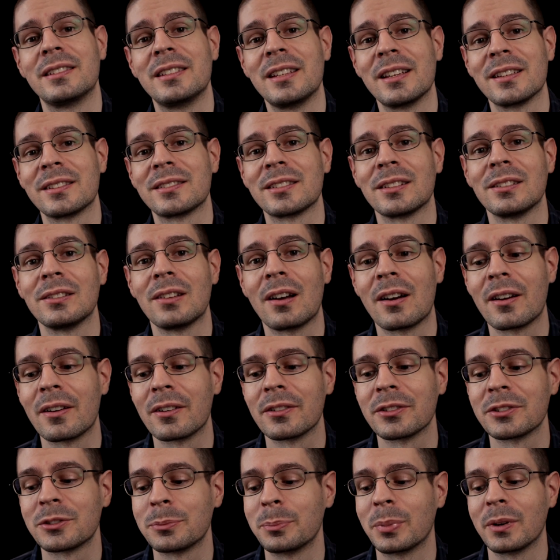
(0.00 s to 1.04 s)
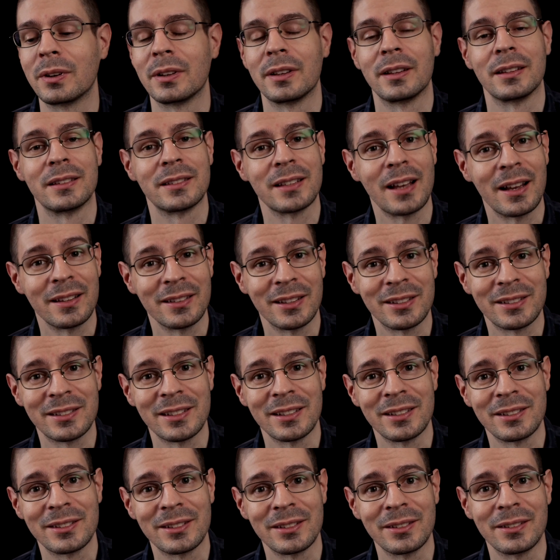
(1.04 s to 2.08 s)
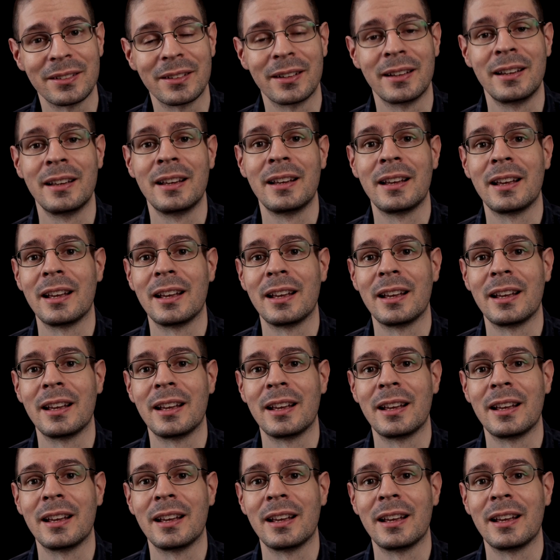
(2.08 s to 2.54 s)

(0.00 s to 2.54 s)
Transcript: DSLRs, but it's on the sensor.